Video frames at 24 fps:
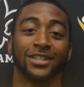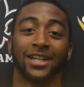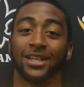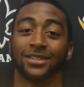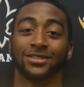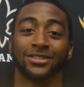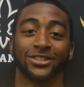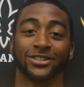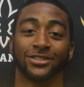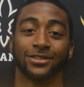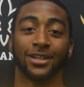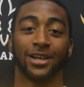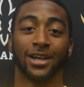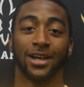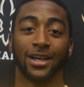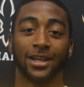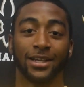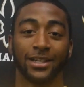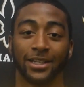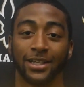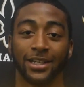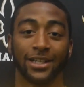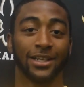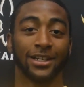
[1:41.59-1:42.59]
Let's
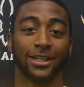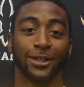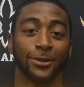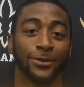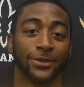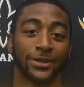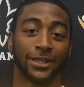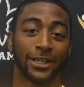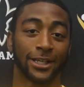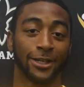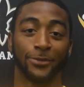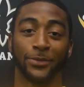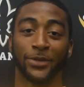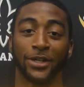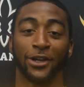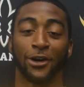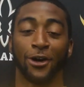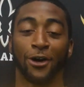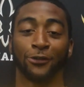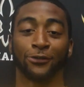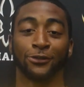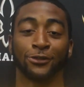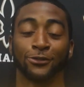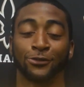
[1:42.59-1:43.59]
get him in the
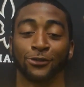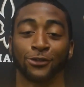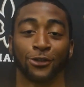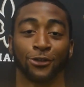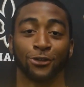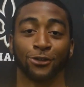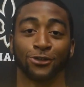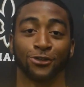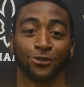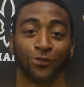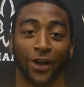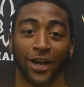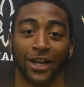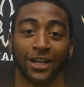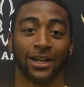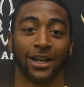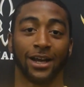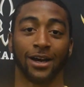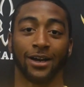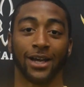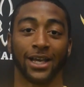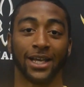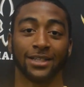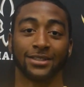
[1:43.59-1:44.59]
office with Coach right
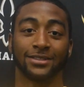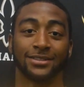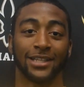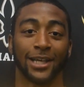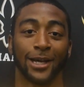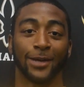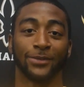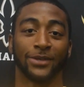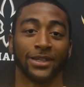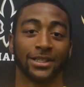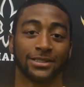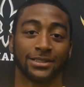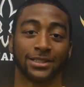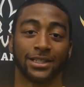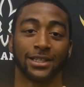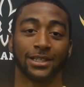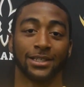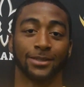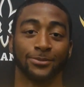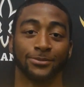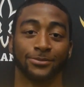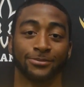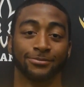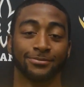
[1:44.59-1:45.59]
now, ASAP. Let's get
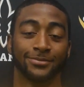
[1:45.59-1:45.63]
him.